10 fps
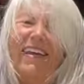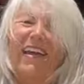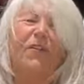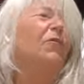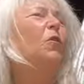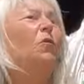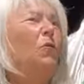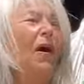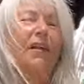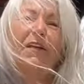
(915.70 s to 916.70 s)
if you
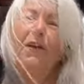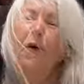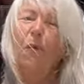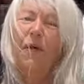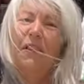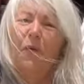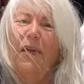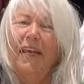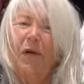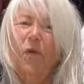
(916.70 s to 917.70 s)
want to know what the
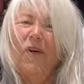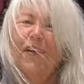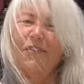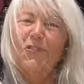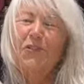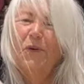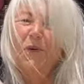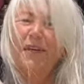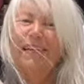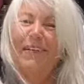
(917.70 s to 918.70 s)
weekend warriors do
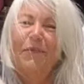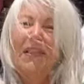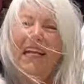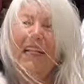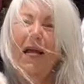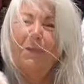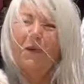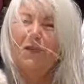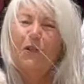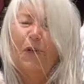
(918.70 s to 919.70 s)
and what the
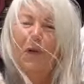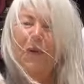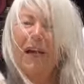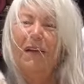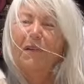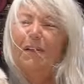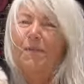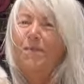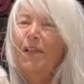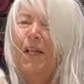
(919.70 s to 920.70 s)
glampers do and
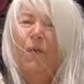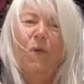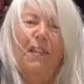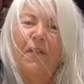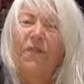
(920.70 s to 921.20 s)
what the